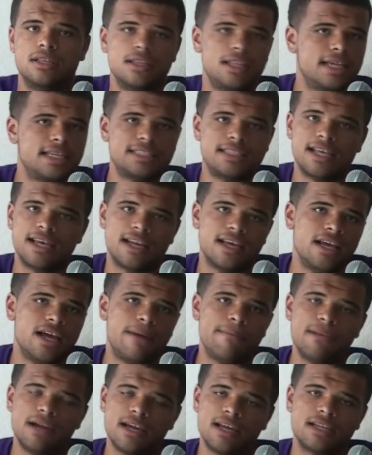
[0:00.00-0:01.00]
Like I said,
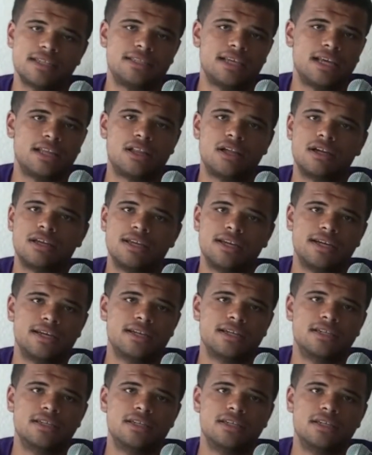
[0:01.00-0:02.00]
I'm not going to take long
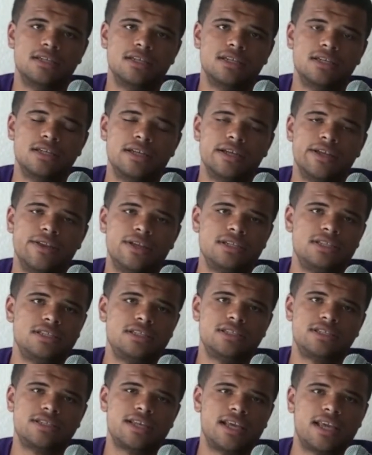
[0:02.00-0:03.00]
here. This is
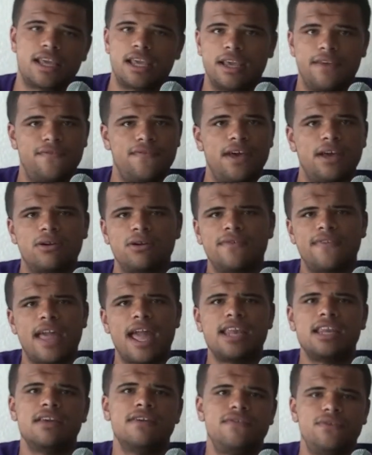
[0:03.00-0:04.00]
just like, if I don't know if
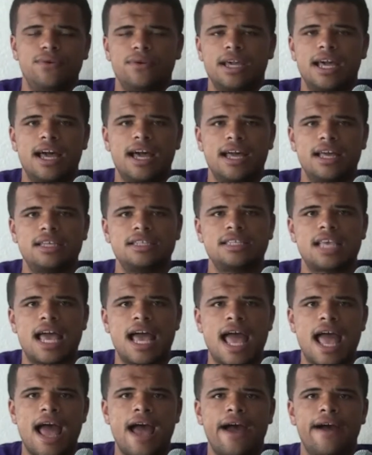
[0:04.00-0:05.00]
any of you guys
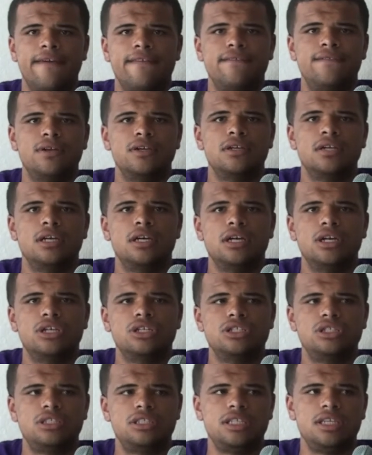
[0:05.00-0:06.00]
have
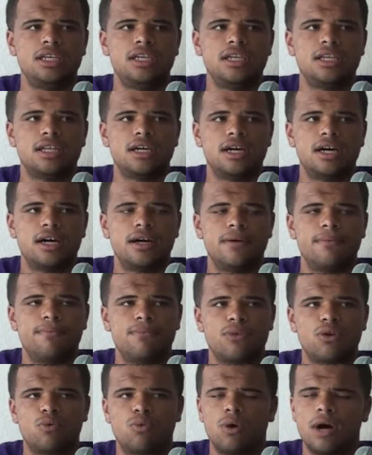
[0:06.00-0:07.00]
seen or
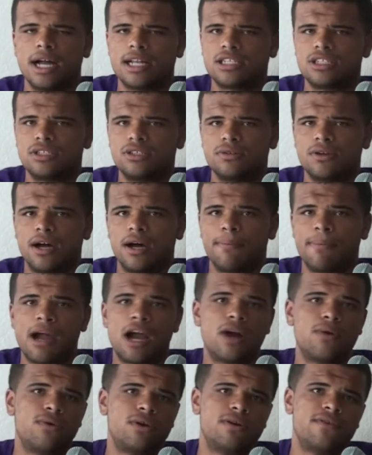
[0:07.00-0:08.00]
watch
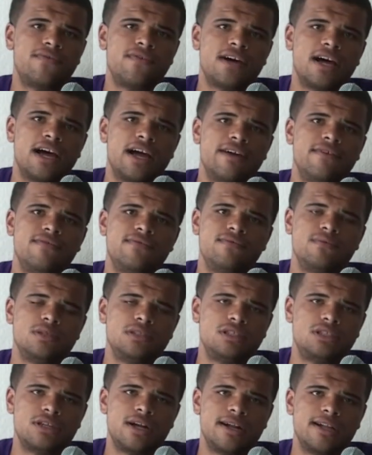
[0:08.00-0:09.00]
Power 105 with
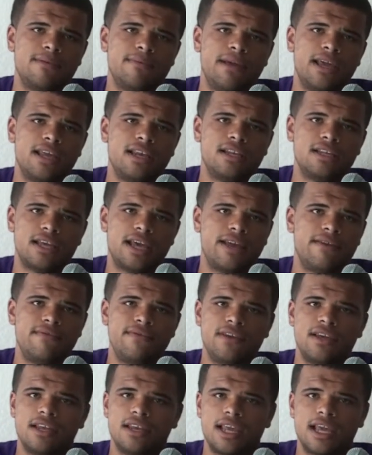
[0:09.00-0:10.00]
Charlamagne,
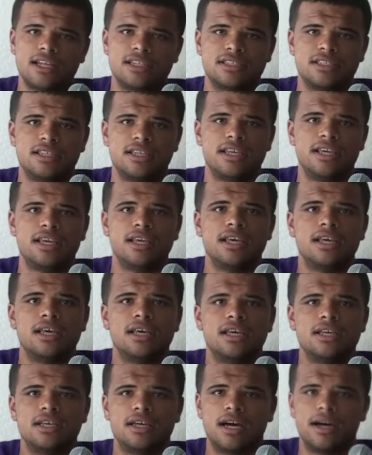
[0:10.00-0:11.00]
Envy, and Angela Yee,
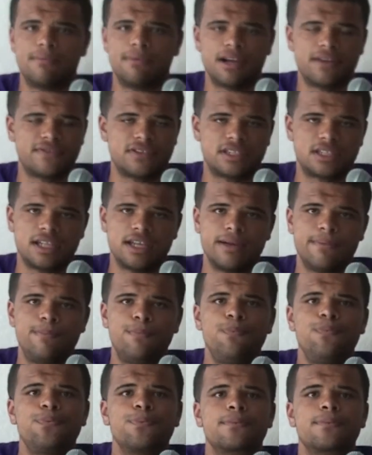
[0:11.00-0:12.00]
Breakfast Club.